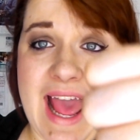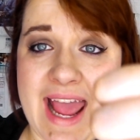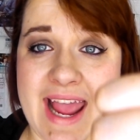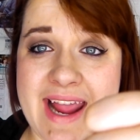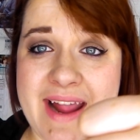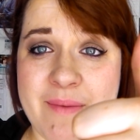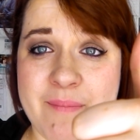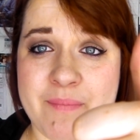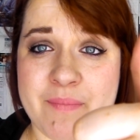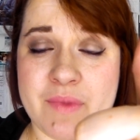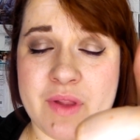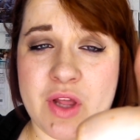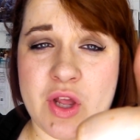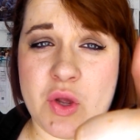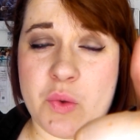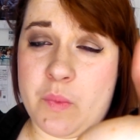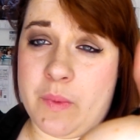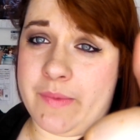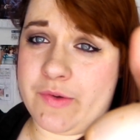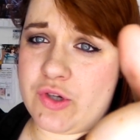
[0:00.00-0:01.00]
A,
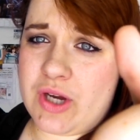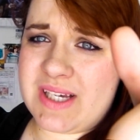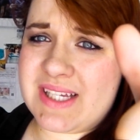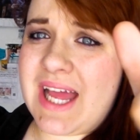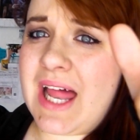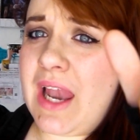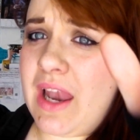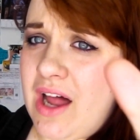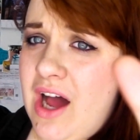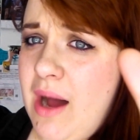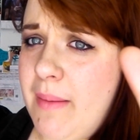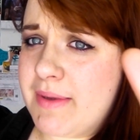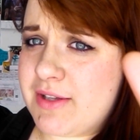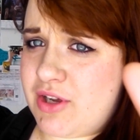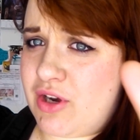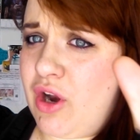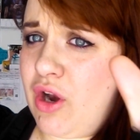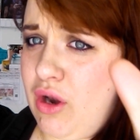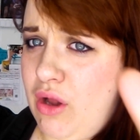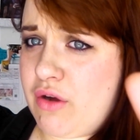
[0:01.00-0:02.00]
we were trying to get llamas
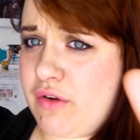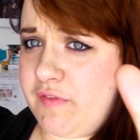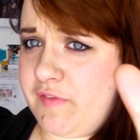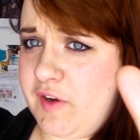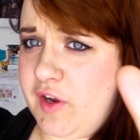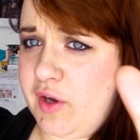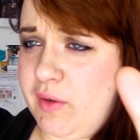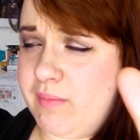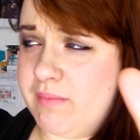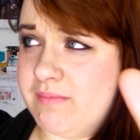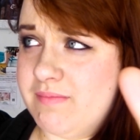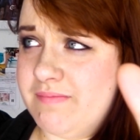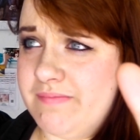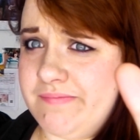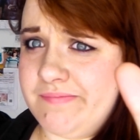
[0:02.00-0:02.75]
on a log flume.